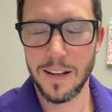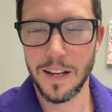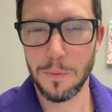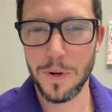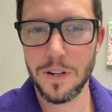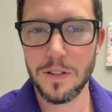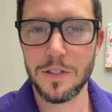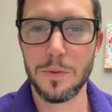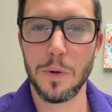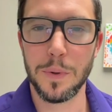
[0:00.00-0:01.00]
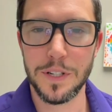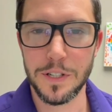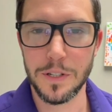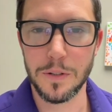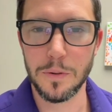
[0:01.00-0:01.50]
And we couldn't do what we
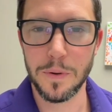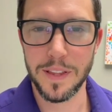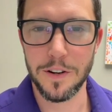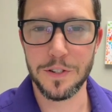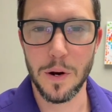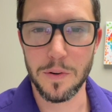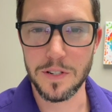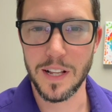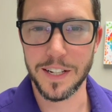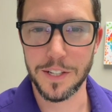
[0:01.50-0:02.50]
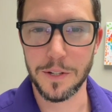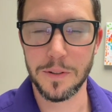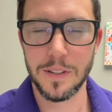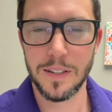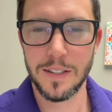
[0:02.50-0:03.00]
do without donors like you.
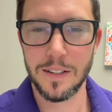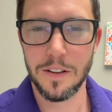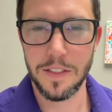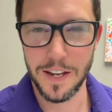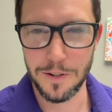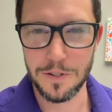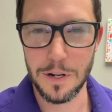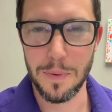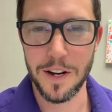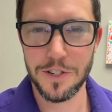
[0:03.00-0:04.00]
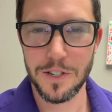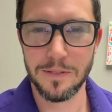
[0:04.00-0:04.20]
Thank you so much.